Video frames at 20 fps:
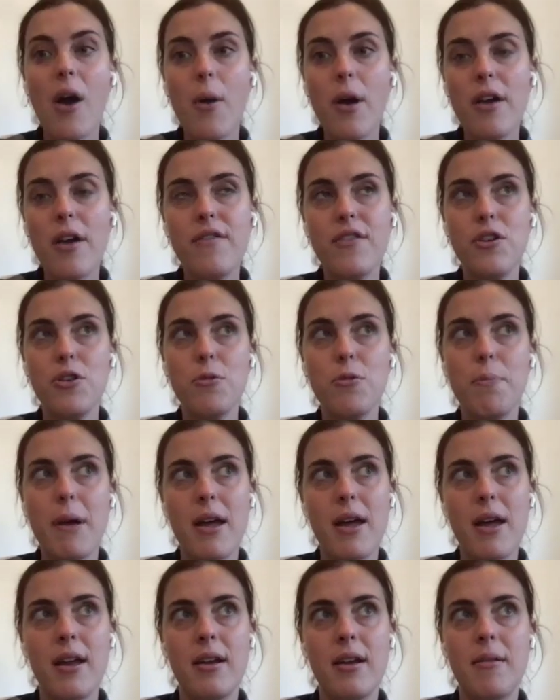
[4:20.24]
How have you
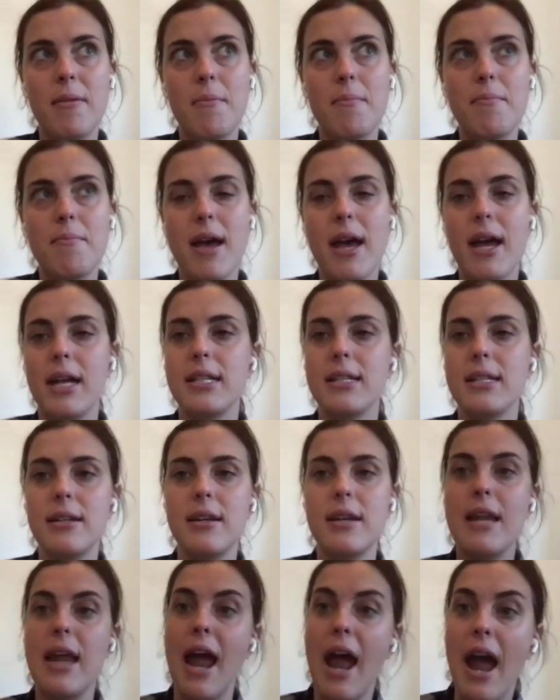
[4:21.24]
been met
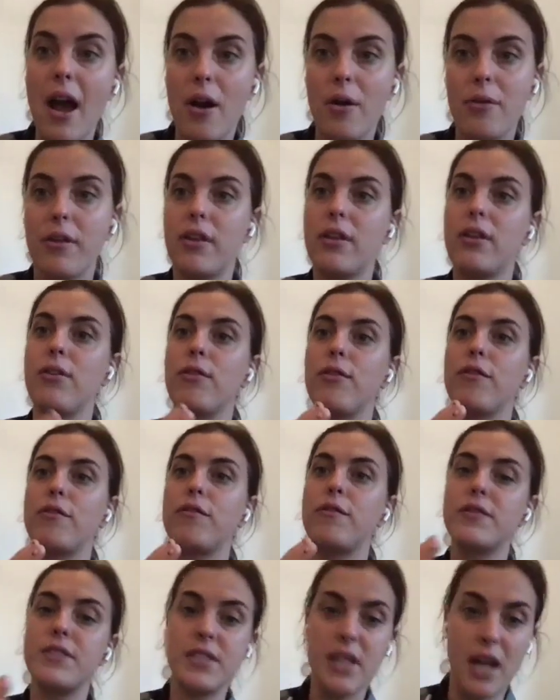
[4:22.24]
now that
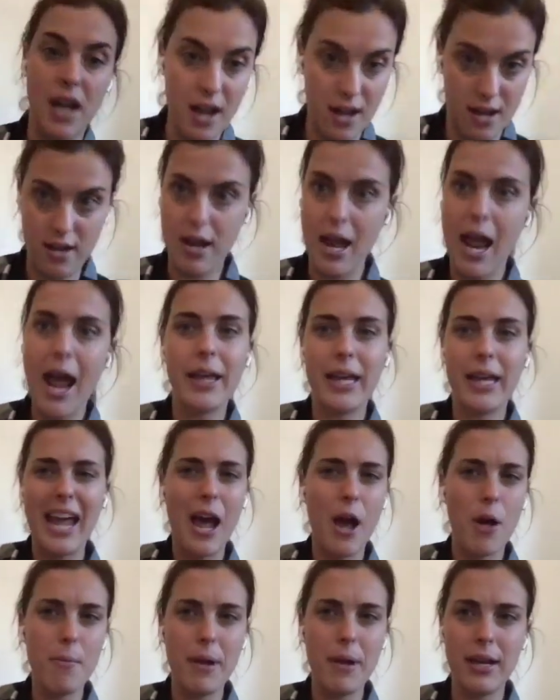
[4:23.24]
you've done?
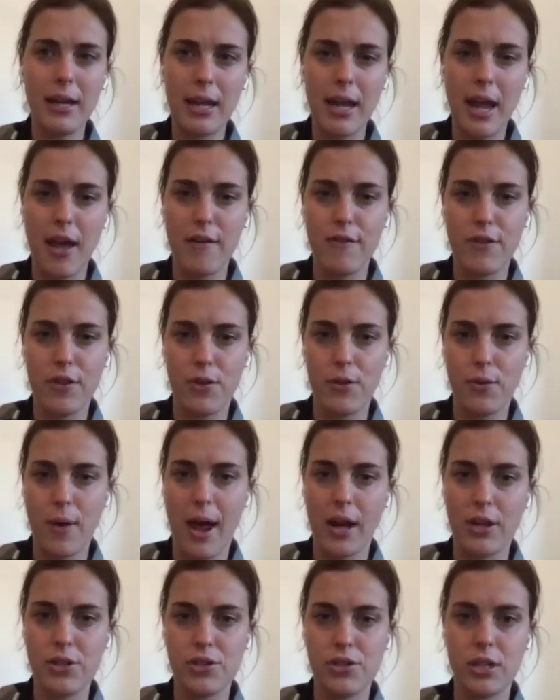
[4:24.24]
How many have
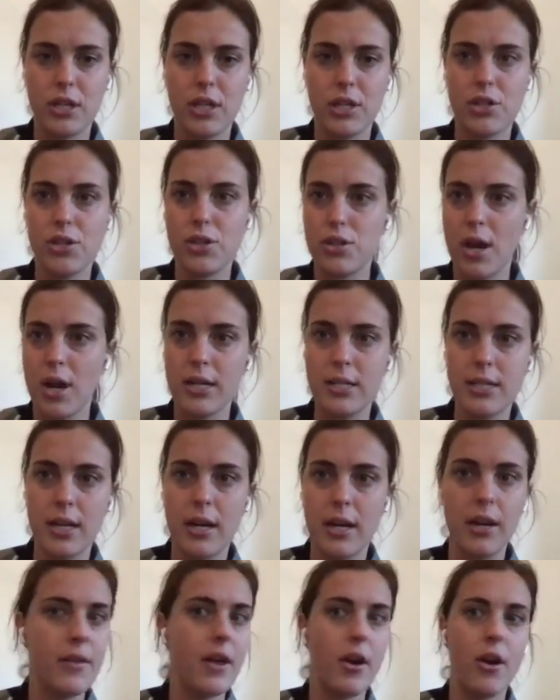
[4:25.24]
you actually
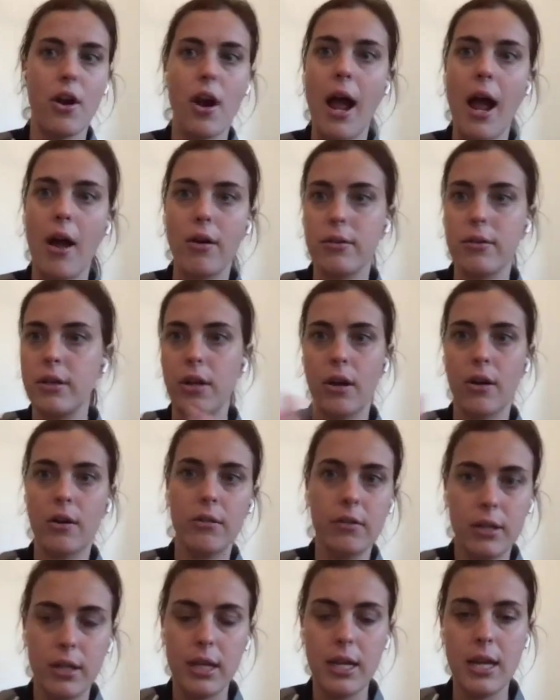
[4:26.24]
constructed and that are out,
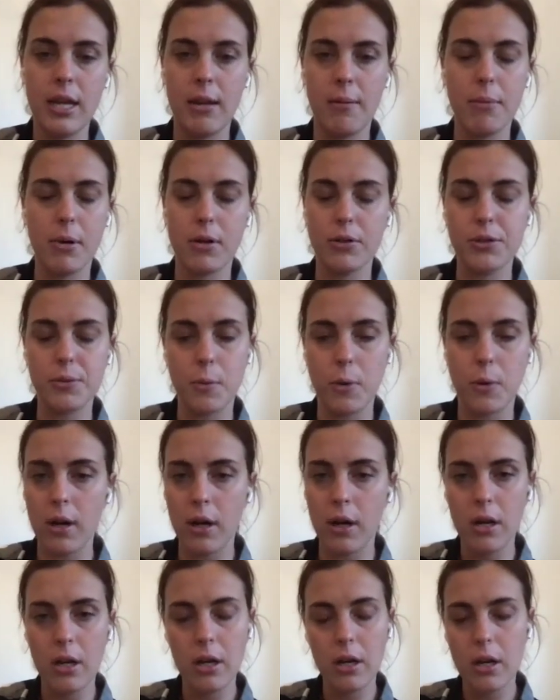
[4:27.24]
in
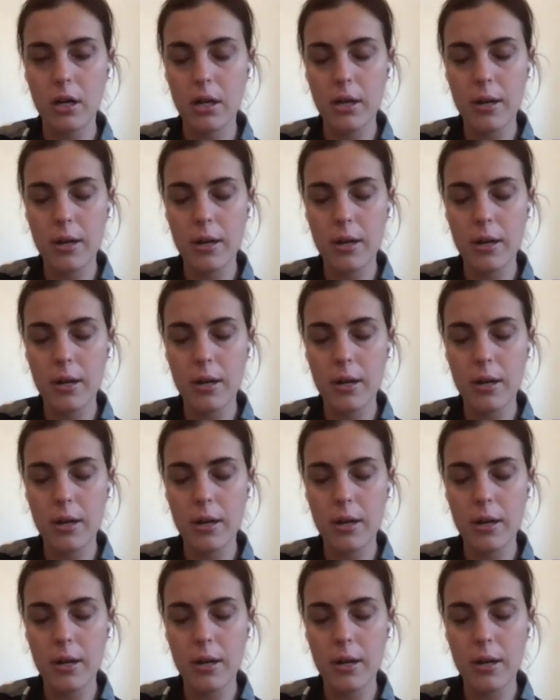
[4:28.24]
Baltimore?